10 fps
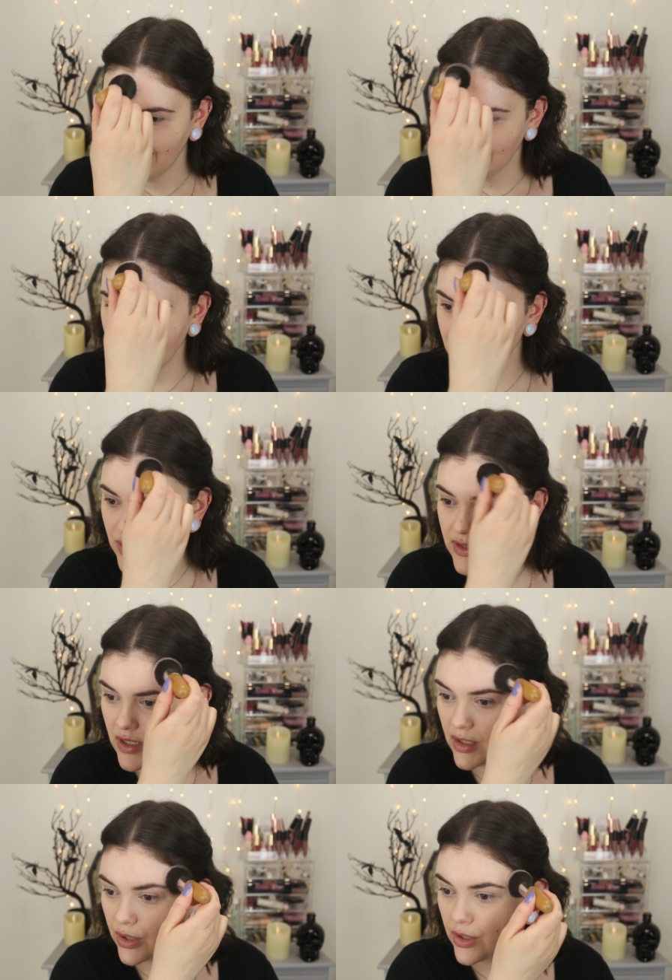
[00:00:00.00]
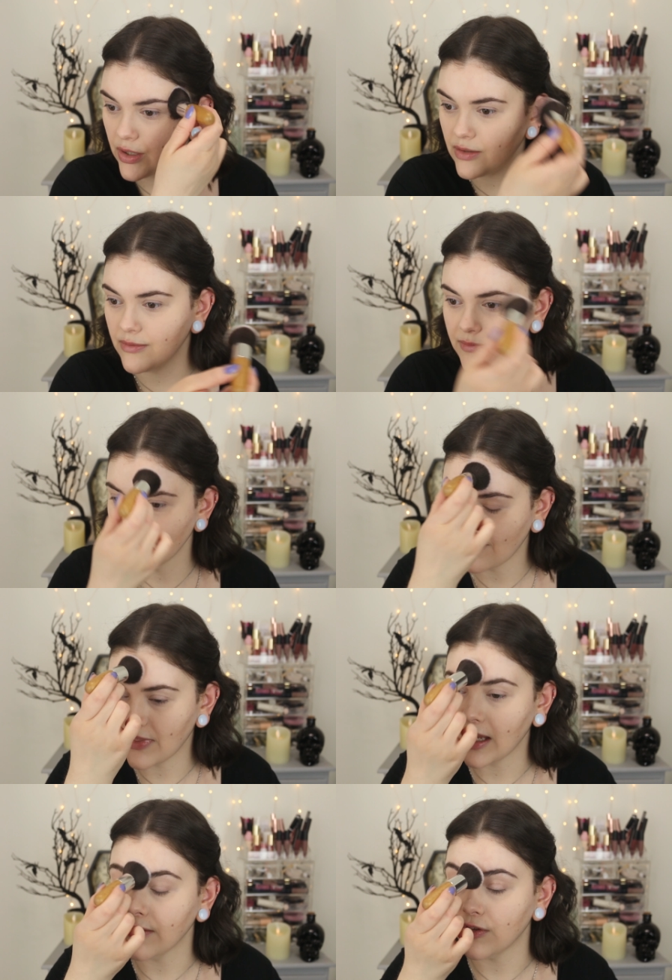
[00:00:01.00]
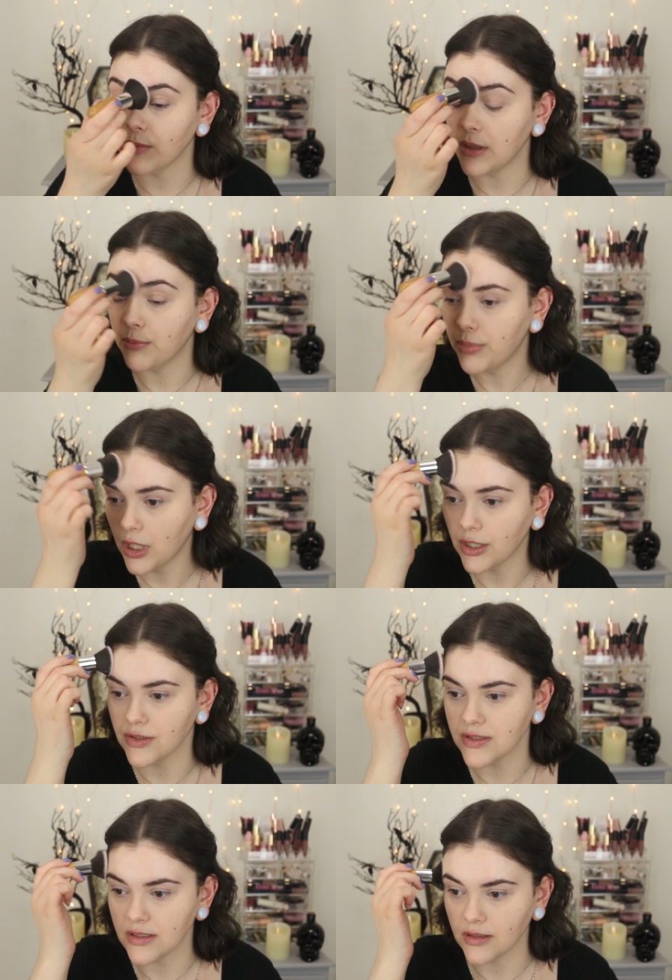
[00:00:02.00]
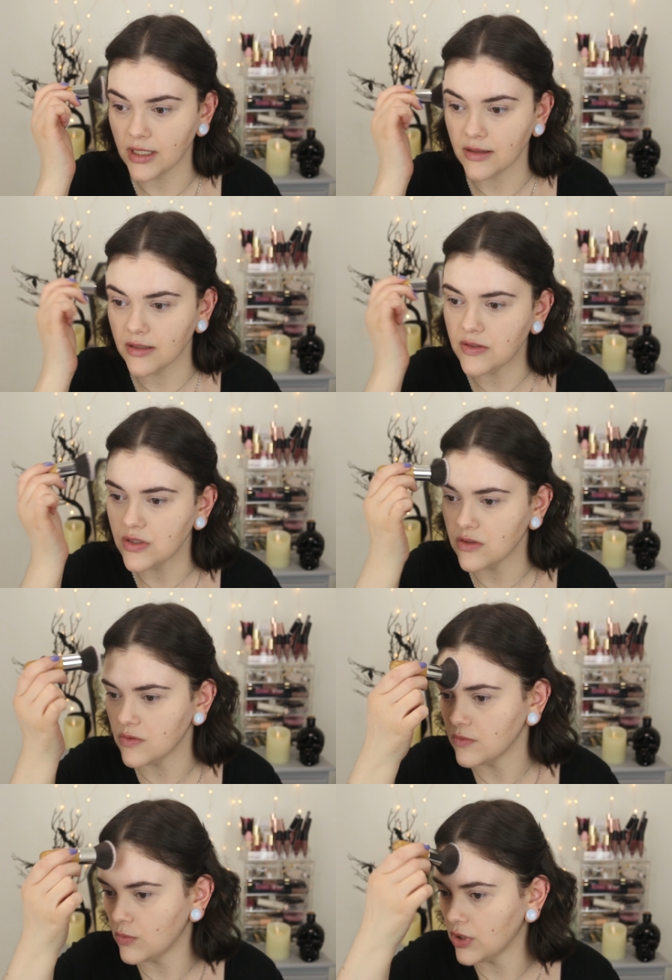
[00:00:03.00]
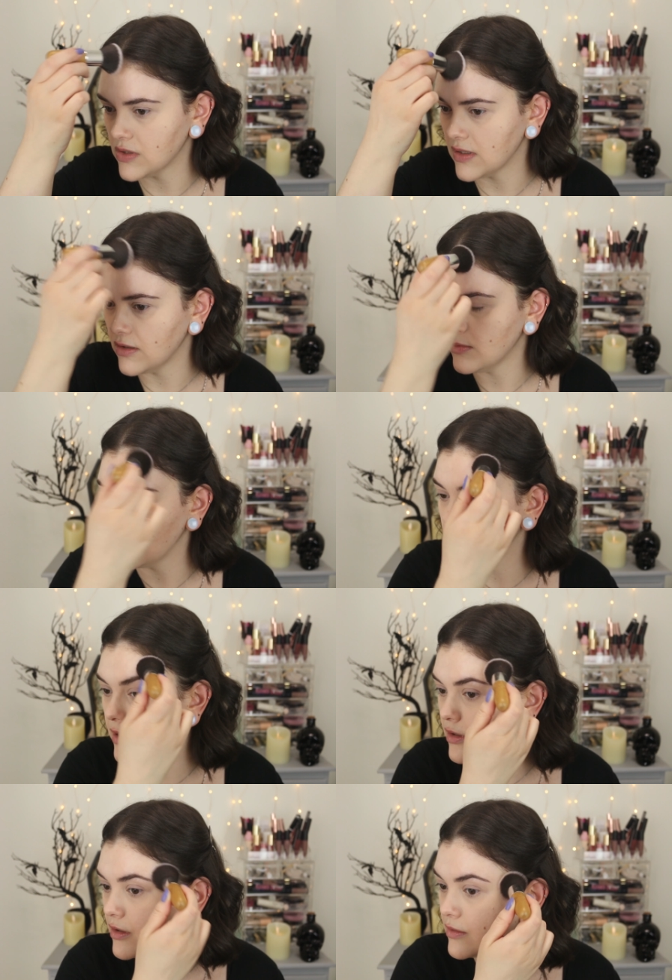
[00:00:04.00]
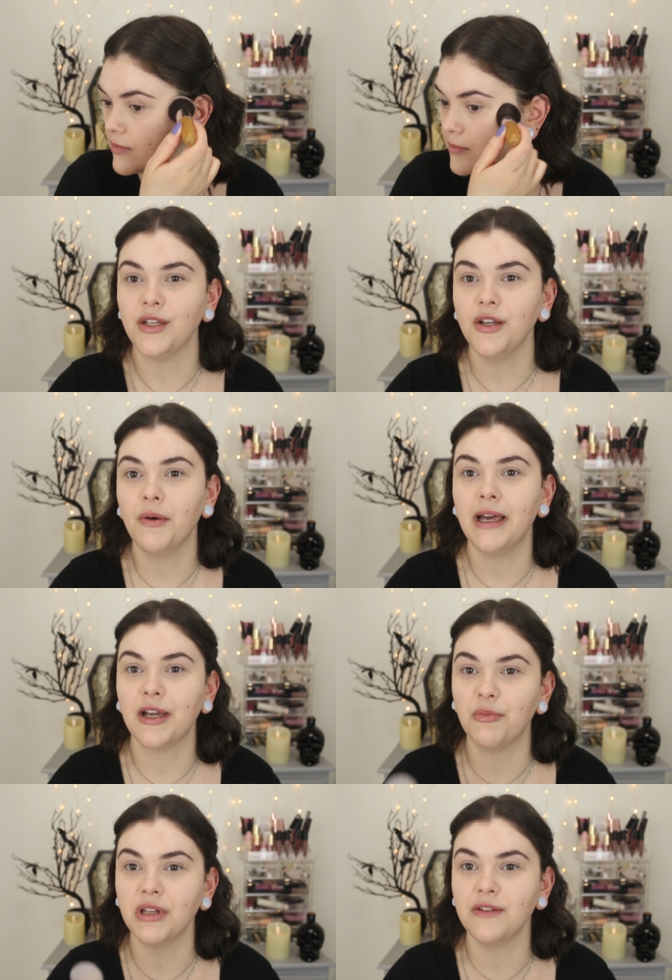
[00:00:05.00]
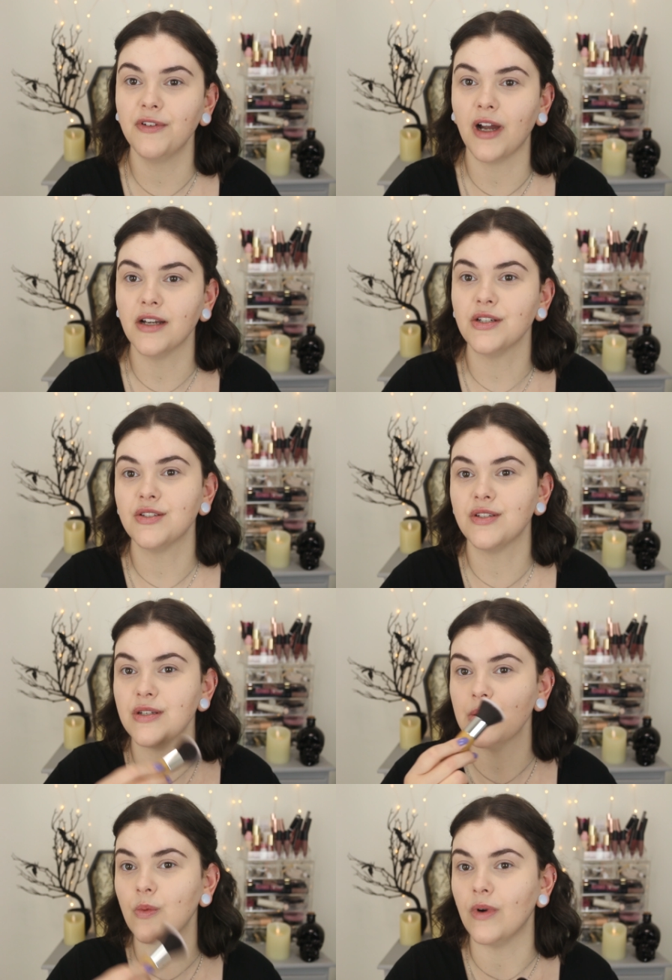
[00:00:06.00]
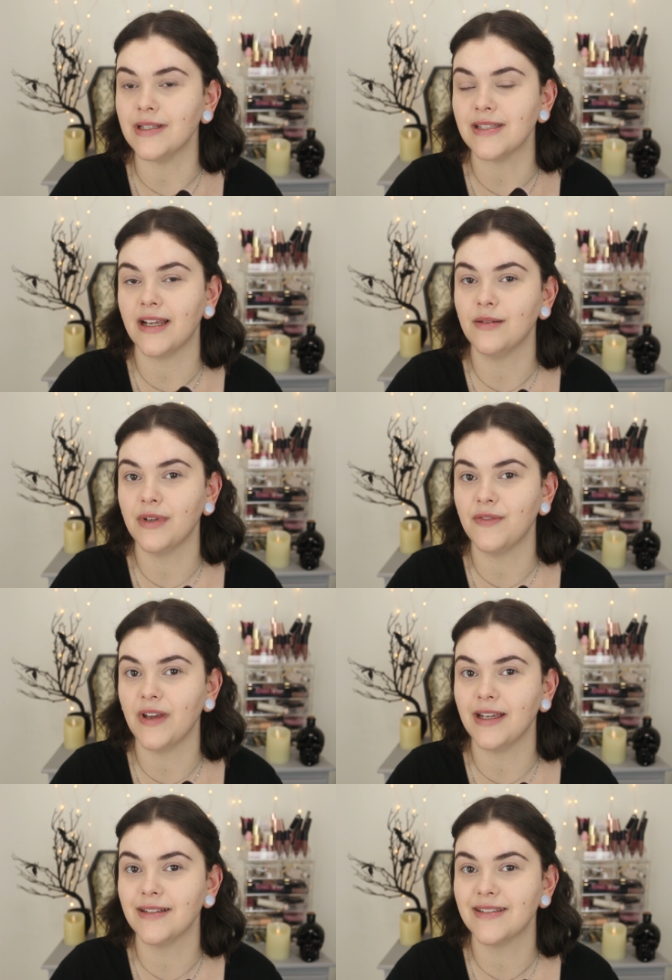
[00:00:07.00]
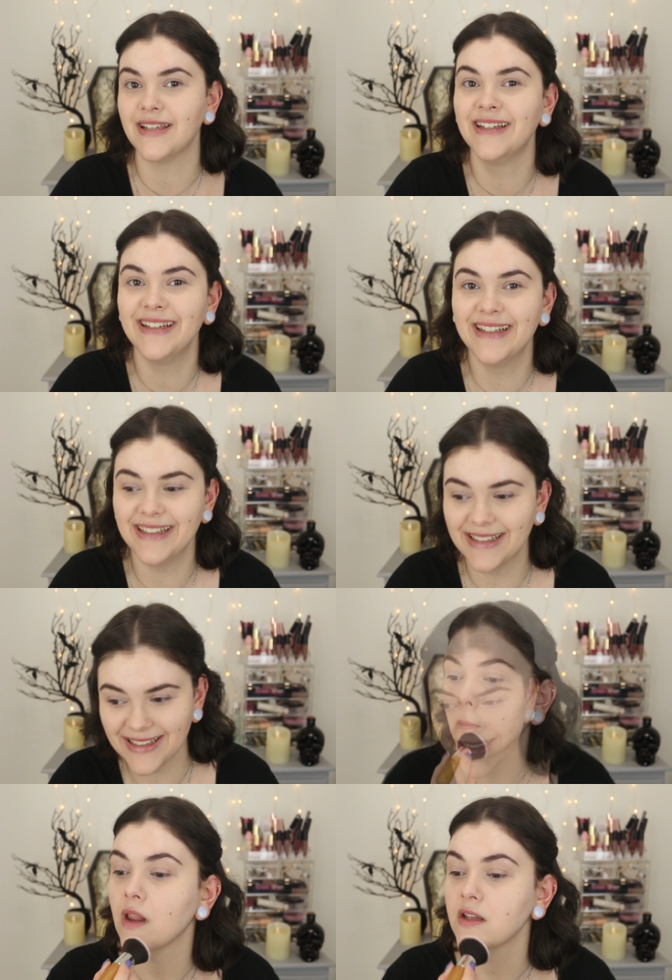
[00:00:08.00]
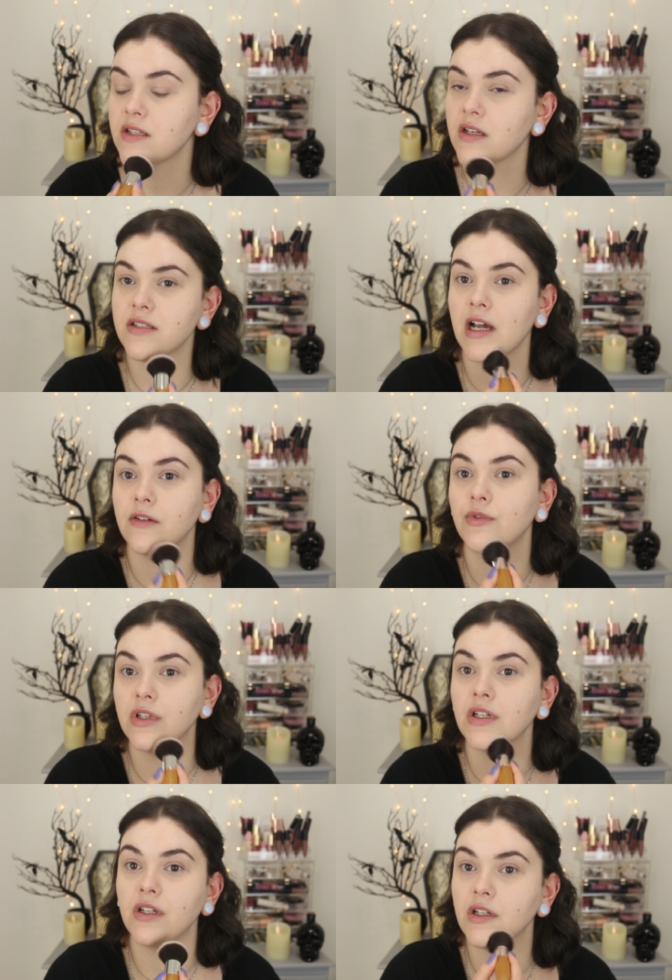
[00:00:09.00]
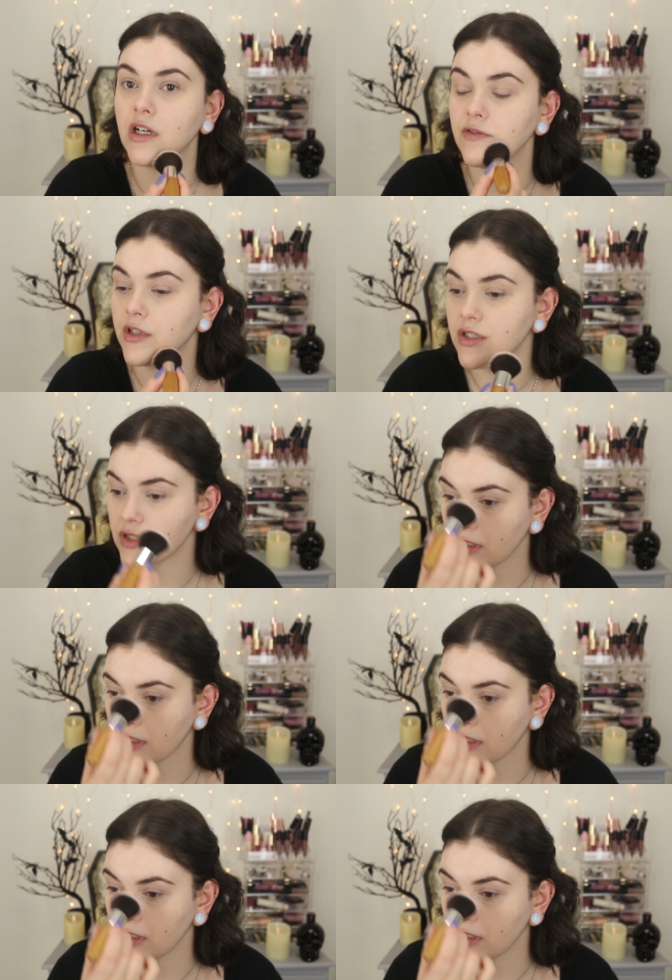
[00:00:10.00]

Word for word: that's just not a good thing for me personally. This just works a little bit better. You know what? I completely forgot just to do one side of my face. This does have really good coverage.